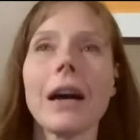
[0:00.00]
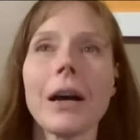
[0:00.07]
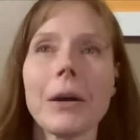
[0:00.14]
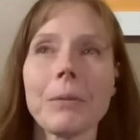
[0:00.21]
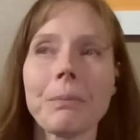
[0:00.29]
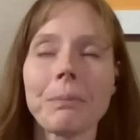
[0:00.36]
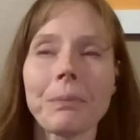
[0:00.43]

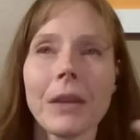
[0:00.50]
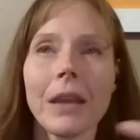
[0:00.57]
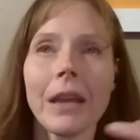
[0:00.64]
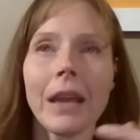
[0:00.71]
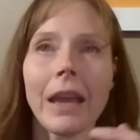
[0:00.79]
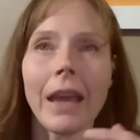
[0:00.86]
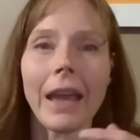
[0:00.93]
Um,
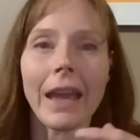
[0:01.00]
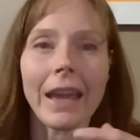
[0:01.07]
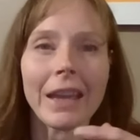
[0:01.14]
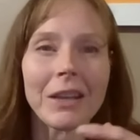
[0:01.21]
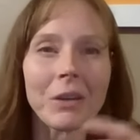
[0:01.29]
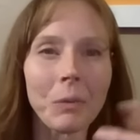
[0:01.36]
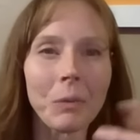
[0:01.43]

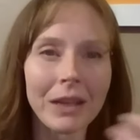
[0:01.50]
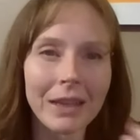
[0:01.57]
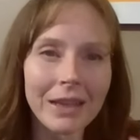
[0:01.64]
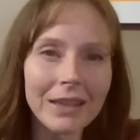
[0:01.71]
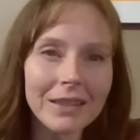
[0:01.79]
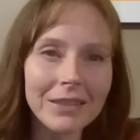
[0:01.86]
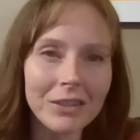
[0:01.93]
and what
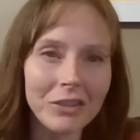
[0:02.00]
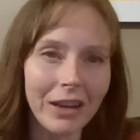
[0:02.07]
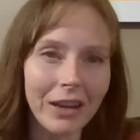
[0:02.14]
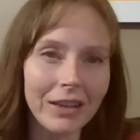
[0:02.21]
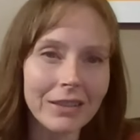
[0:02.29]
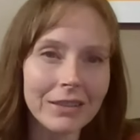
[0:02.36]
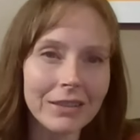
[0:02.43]
he
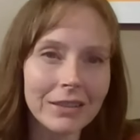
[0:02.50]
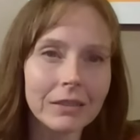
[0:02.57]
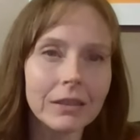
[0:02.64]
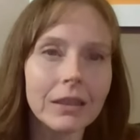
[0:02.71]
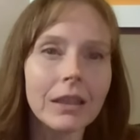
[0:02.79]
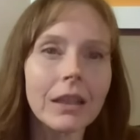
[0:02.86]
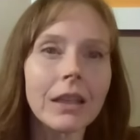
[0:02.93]
suggests
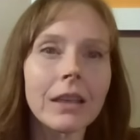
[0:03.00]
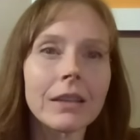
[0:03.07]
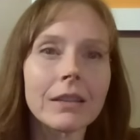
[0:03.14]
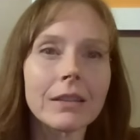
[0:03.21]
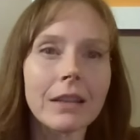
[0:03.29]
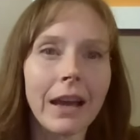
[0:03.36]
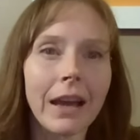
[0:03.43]

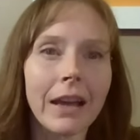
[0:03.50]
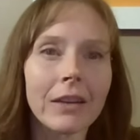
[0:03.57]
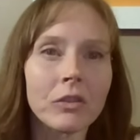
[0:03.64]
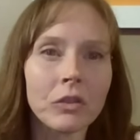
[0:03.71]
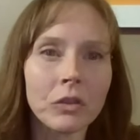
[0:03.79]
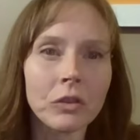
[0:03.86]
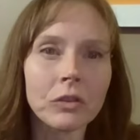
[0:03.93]
is
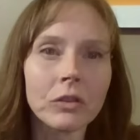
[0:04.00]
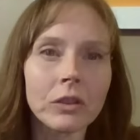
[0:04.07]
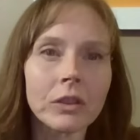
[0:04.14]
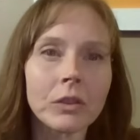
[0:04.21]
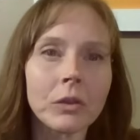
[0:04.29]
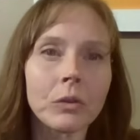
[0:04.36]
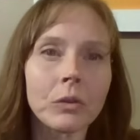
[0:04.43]
that
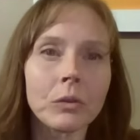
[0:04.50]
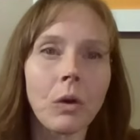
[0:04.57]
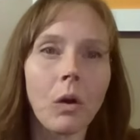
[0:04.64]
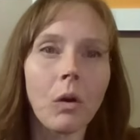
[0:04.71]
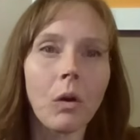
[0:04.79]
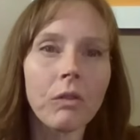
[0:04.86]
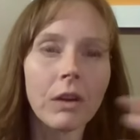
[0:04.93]
children
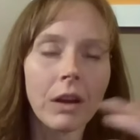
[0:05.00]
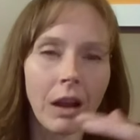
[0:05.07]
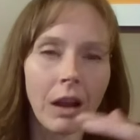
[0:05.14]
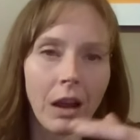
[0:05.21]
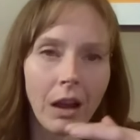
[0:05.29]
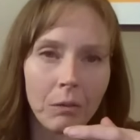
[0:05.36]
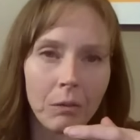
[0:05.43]
who
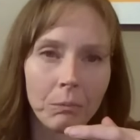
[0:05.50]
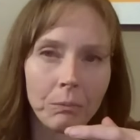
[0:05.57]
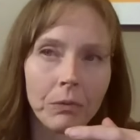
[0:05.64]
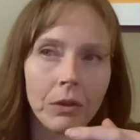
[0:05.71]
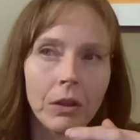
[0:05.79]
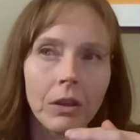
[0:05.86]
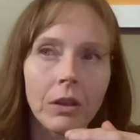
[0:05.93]
overcome